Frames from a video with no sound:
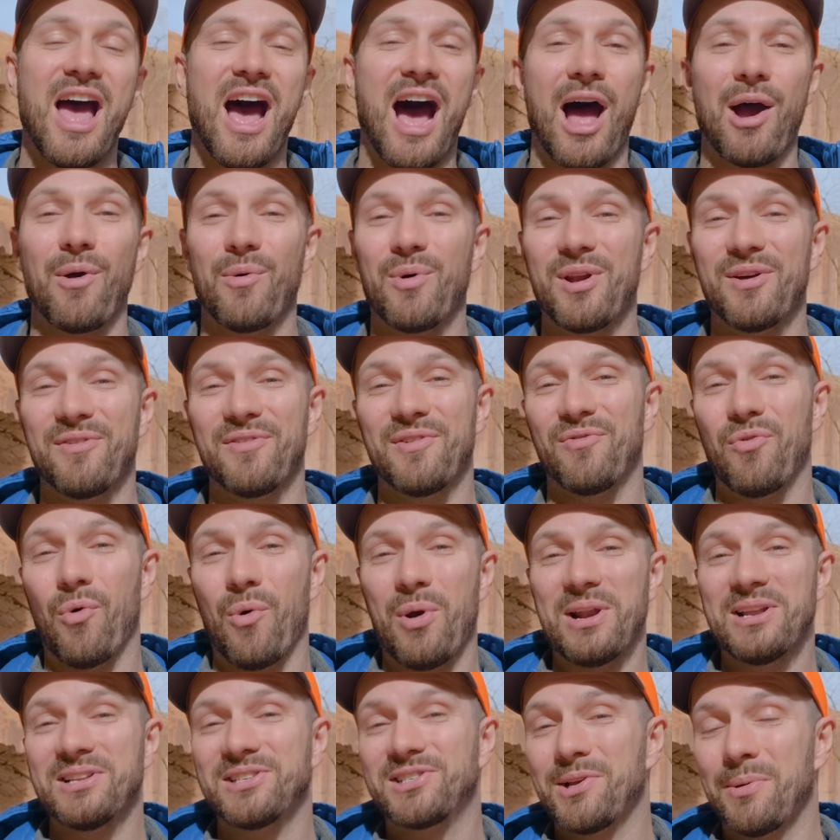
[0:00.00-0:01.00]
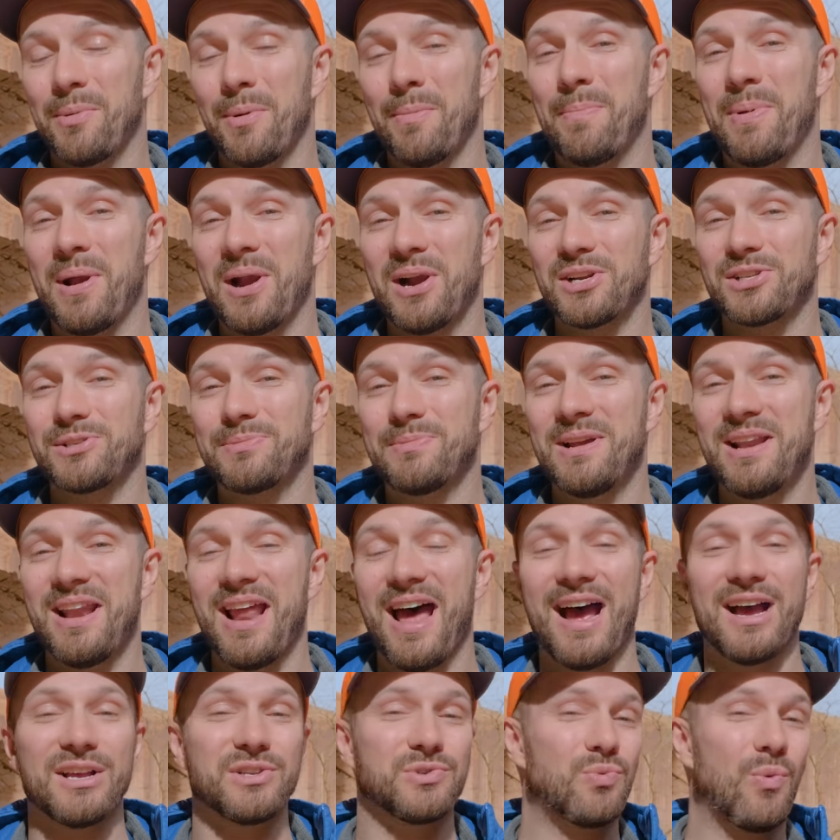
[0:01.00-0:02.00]
I would have avoided some embarrassment
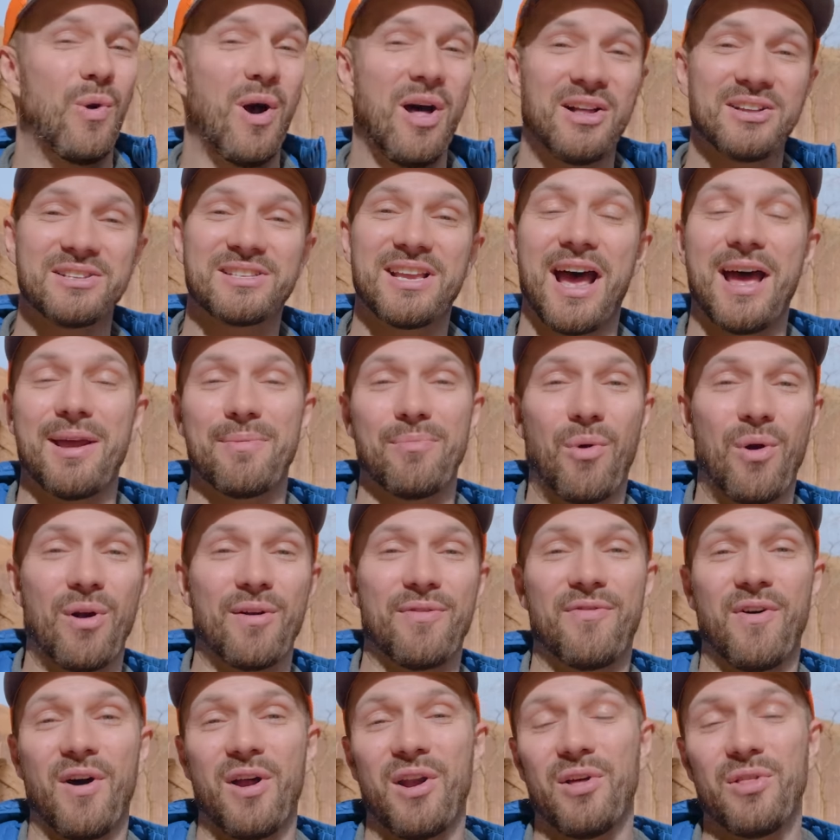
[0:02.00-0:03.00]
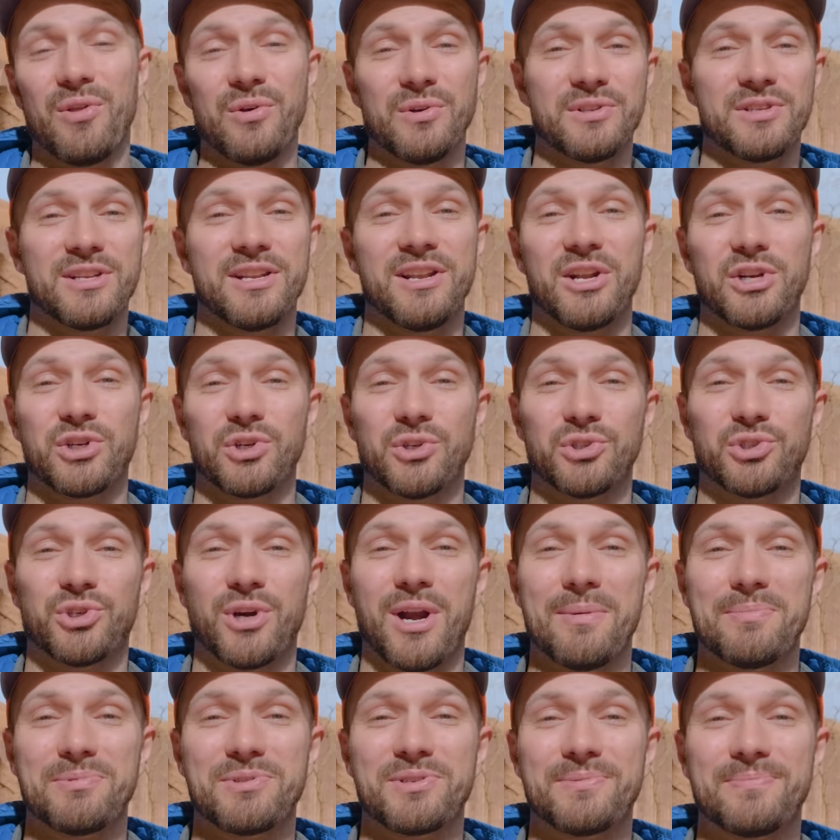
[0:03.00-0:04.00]
as well as had more fun on those initial
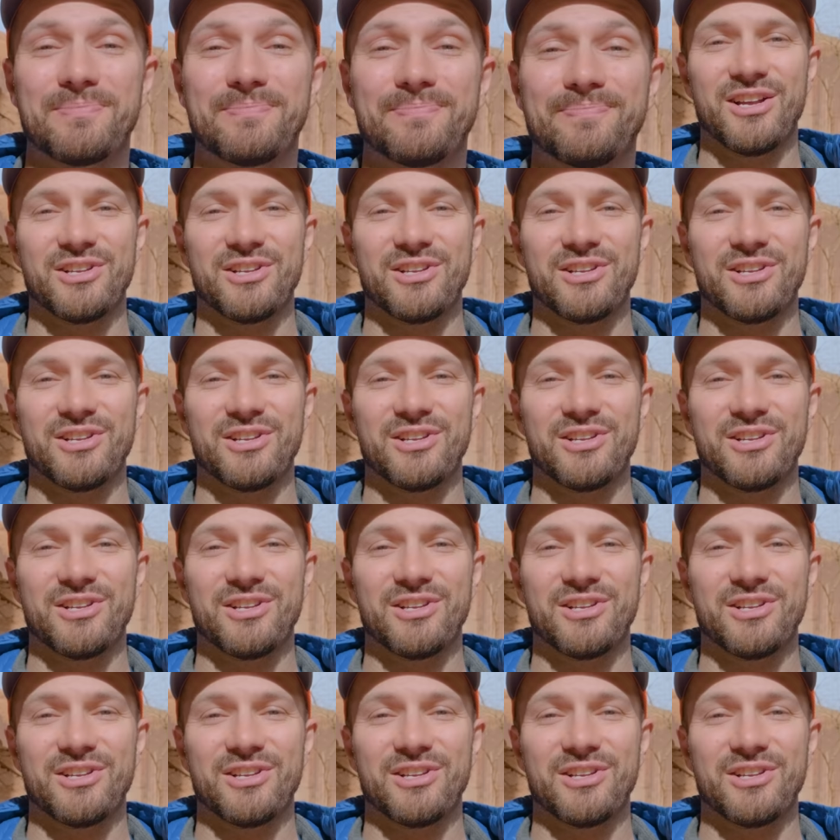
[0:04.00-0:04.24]
trips.